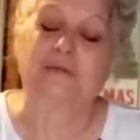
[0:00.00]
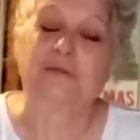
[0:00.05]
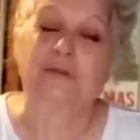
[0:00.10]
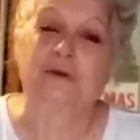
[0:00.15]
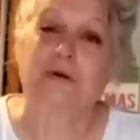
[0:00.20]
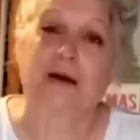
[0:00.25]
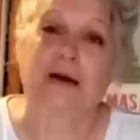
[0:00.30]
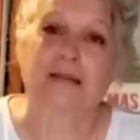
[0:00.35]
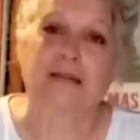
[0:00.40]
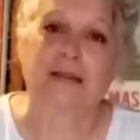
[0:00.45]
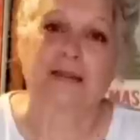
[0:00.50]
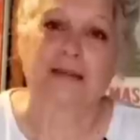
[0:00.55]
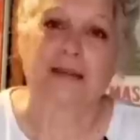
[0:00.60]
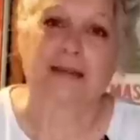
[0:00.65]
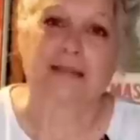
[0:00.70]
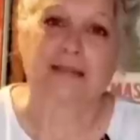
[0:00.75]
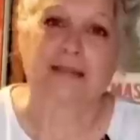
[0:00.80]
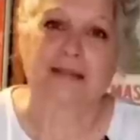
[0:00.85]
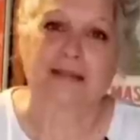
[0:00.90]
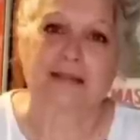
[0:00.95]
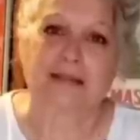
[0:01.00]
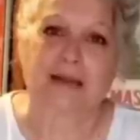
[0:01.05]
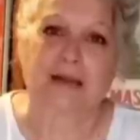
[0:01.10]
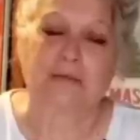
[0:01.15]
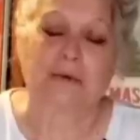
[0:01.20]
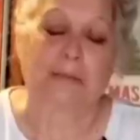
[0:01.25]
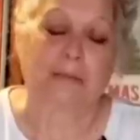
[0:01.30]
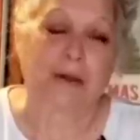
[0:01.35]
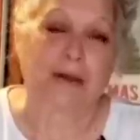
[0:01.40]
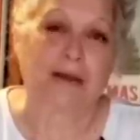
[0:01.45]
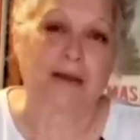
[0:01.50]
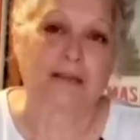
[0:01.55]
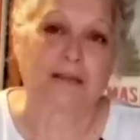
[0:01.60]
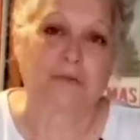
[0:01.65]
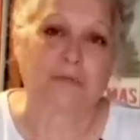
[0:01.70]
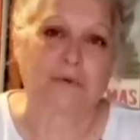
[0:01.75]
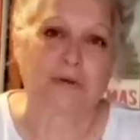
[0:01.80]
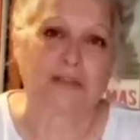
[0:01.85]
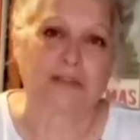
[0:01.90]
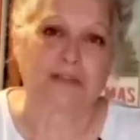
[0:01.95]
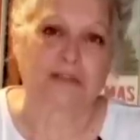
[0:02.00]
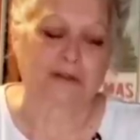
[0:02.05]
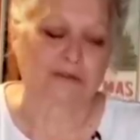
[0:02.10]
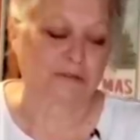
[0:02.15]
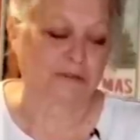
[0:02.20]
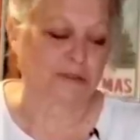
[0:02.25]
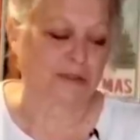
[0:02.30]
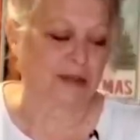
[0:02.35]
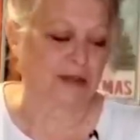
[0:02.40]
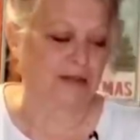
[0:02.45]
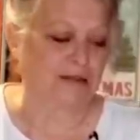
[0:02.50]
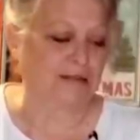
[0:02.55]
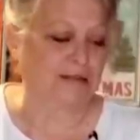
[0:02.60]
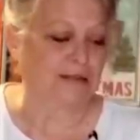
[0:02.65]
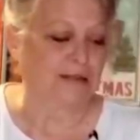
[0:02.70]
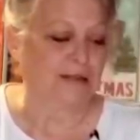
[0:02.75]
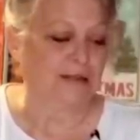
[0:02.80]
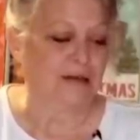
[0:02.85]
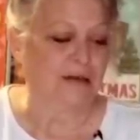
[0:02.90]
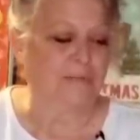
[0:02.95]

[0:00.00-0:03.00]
I don't know how they got that name. I may have to research that.